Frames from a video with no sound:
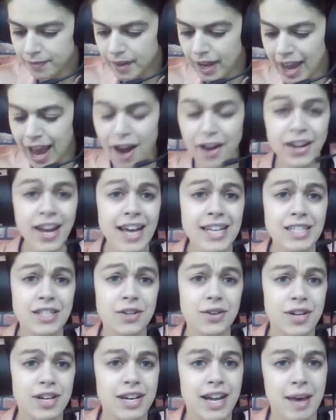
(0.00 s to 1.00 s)
How are you guys
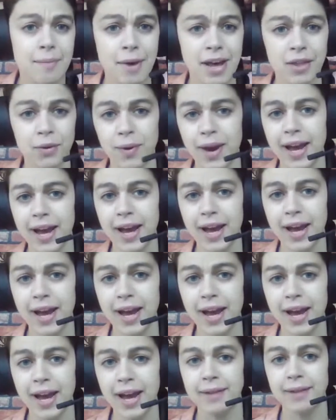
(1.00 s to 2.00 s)
doing today, by the way?
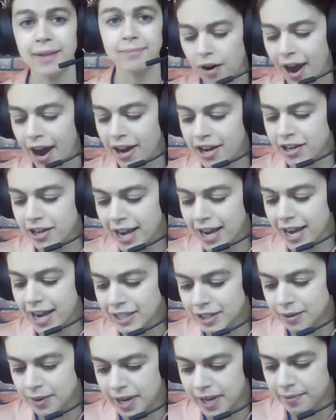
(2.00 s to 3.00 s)
Let me know. How
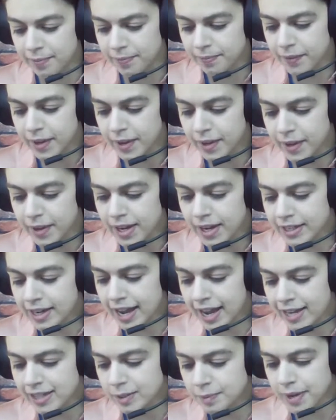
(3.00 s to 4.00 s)
are you guys doing?
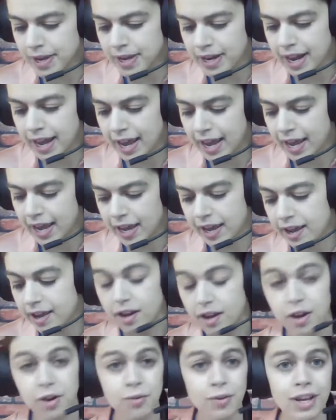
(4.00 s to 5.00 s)
Today has been
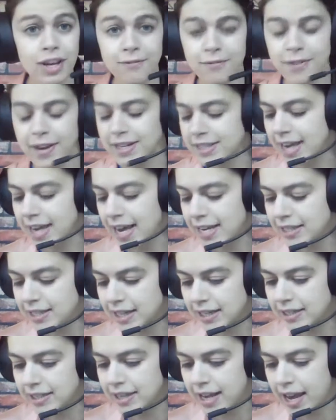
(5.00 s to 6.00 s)
a really
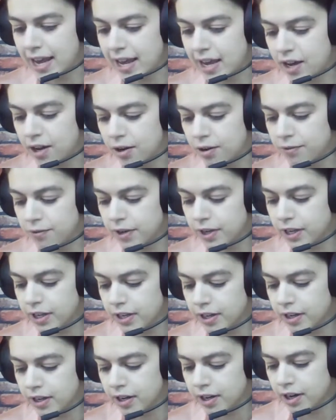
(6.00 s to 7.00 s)
fantastic day
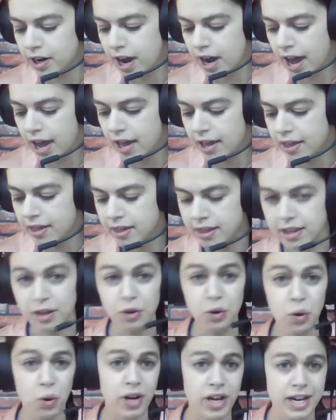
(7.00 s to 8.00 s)
over here at
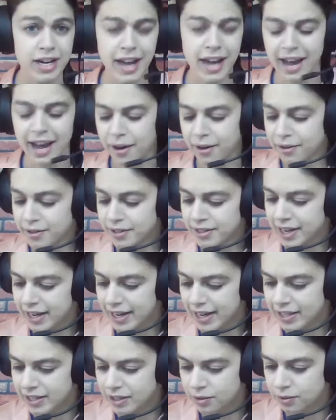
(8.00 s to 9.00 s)
the Gordon
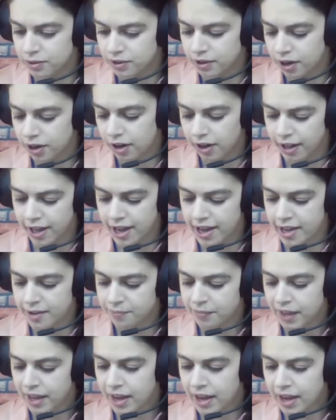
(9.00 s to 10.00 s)
House, I guess you would call it.